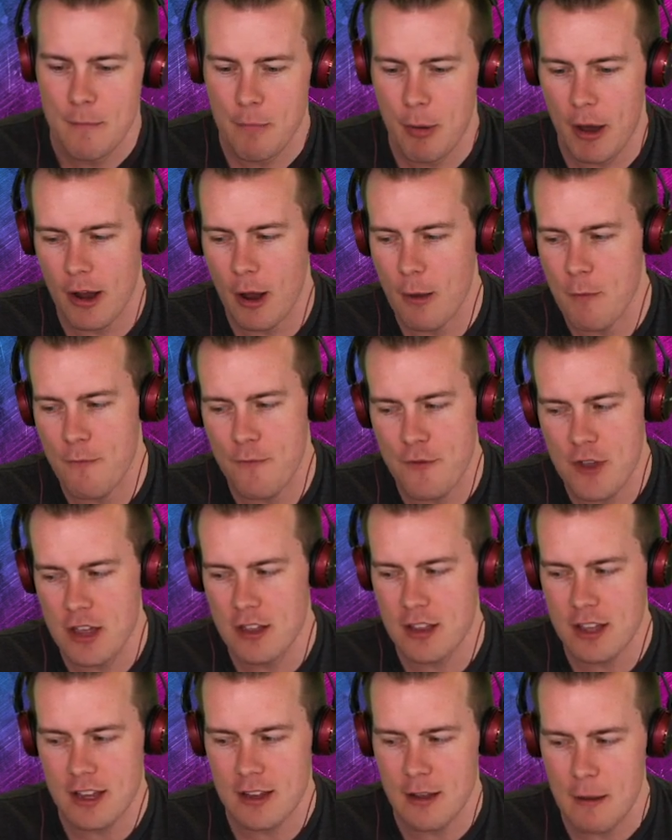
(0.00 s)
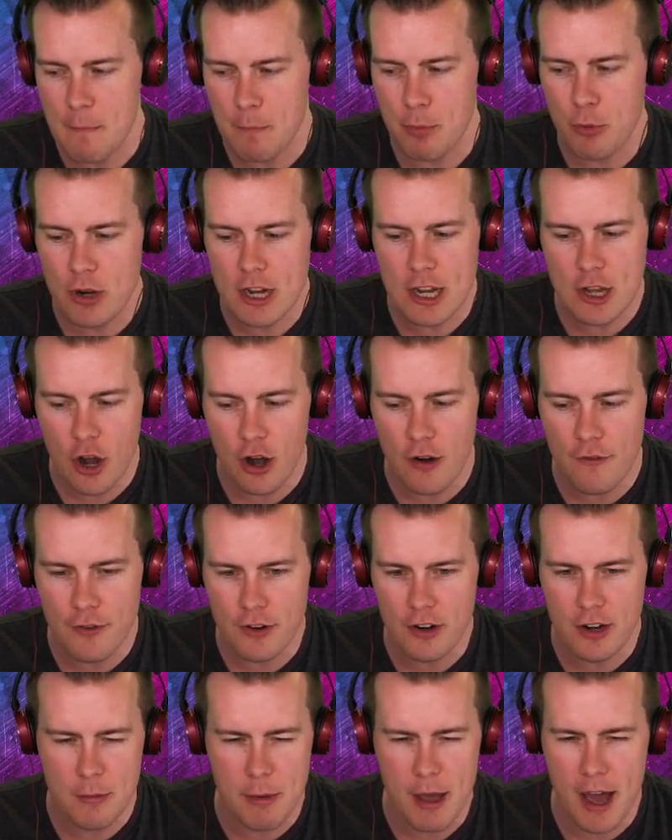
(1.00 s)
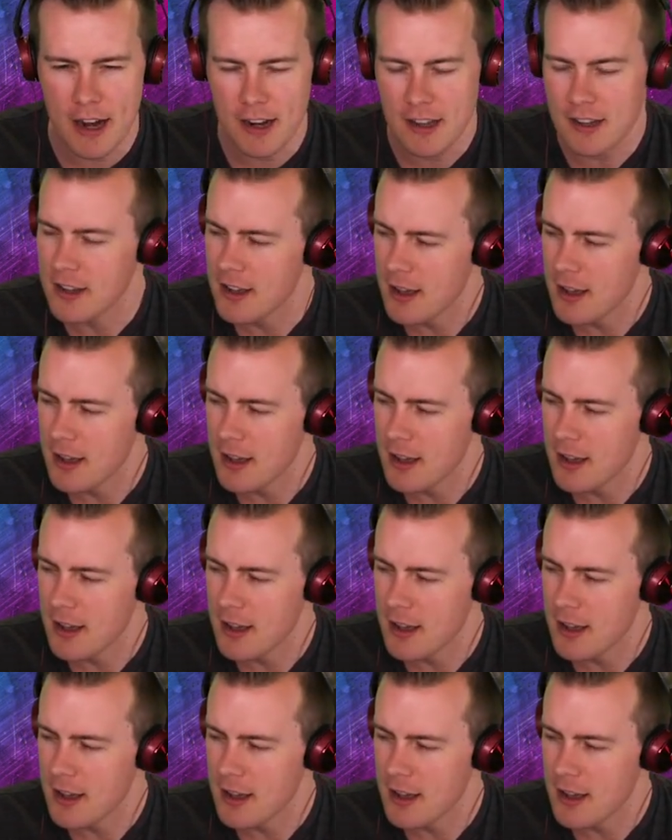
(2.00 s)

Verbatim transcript: But I'm feeling pretty confident about it.